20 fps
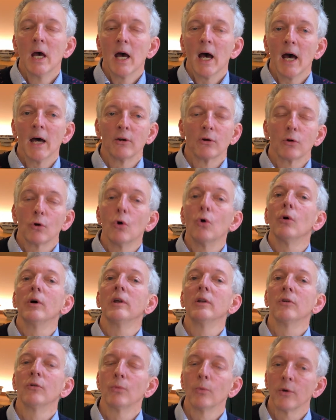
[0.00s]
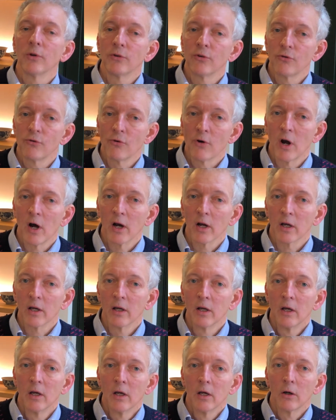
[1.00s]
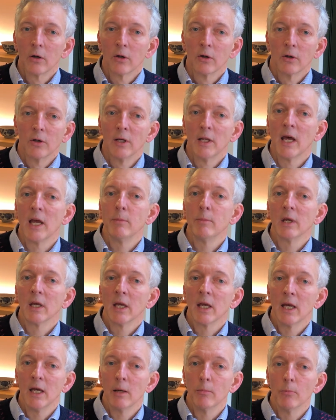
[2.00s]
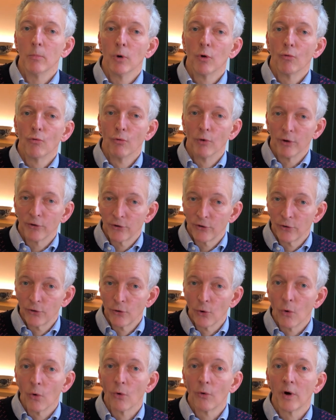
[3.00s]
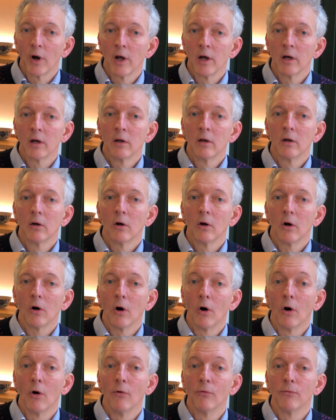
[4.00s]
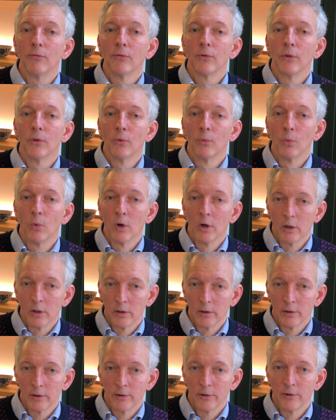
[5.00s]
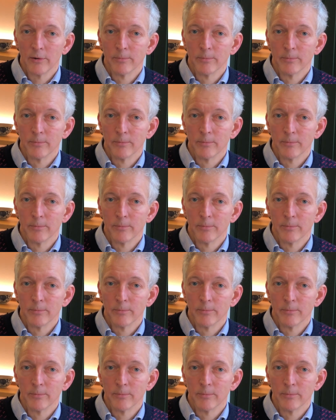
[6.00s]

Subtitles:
and coins were struck naming him Restorer of the World.